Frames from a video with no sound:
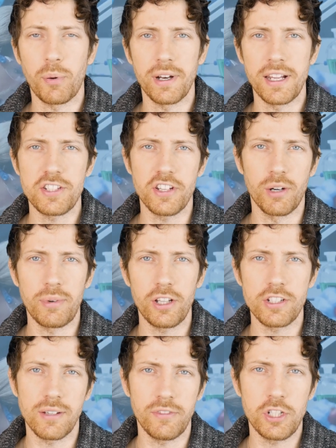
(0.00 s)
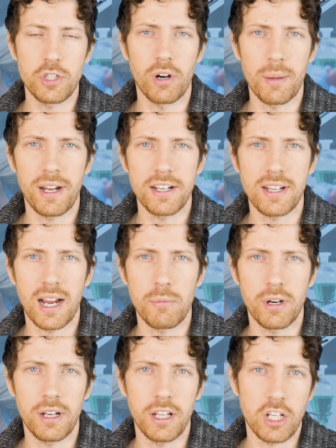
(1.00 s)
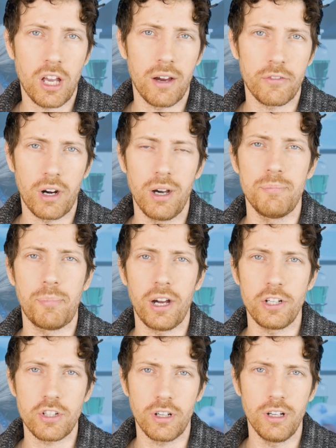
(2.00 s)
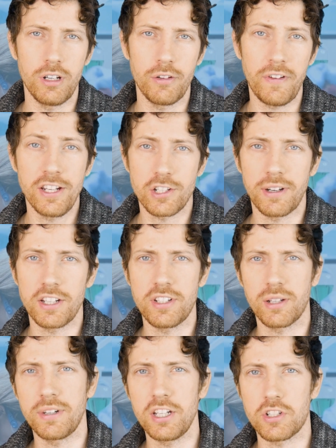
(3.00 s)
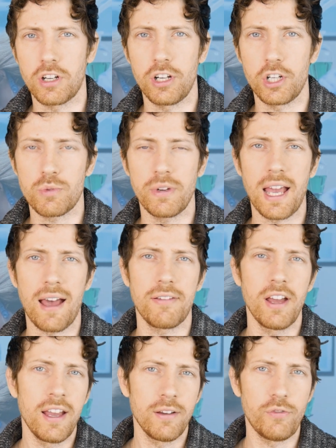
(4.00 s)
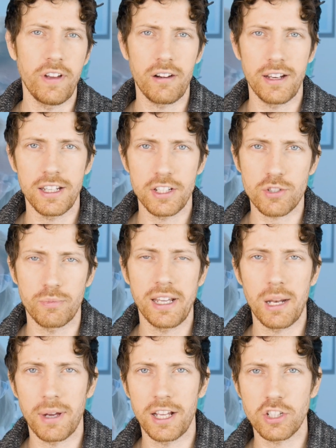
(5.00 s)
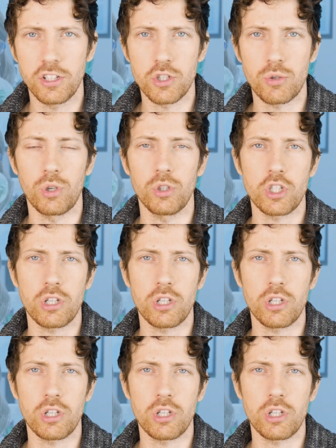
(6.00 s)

The point is, in a relatively short amount of time, we're going to cover a bunch of interesting research. We have various randomized control